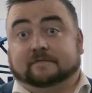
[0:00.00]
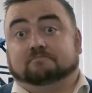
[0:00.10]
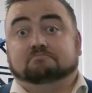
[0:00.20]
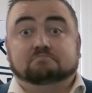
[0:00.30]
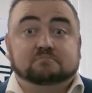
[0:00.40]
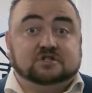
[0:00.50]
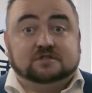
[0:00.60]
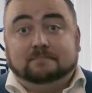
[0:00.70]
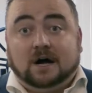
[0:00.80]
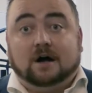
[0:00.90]
of
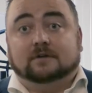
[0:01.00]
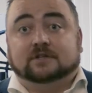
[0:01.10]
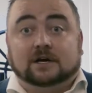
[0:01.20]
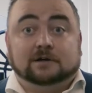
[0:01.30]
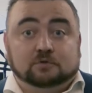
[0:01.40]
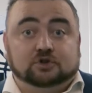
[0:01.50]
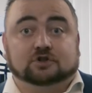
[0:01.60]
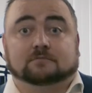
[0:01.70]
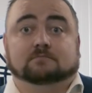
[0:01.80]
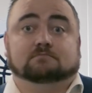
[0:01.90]
smart
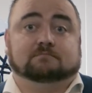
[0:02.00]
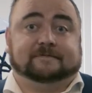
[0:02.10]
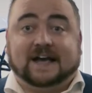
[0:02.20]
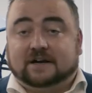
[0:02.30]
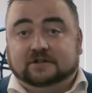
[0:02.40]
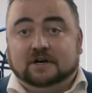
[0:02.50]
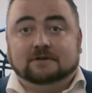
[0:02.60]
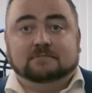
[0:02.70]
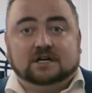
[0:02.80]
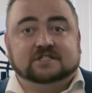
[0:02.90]
dilution
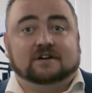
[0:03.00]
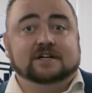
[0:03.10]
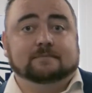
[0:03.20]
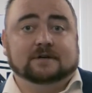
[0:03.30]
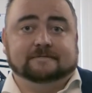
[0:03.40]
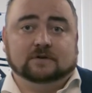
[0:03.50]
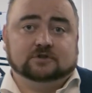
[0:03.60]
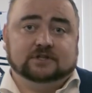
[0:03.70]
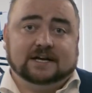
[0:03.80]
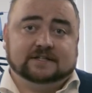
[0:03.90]
factor assignment
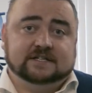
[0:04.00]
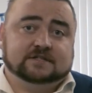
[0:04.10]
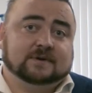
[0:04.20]
functionality.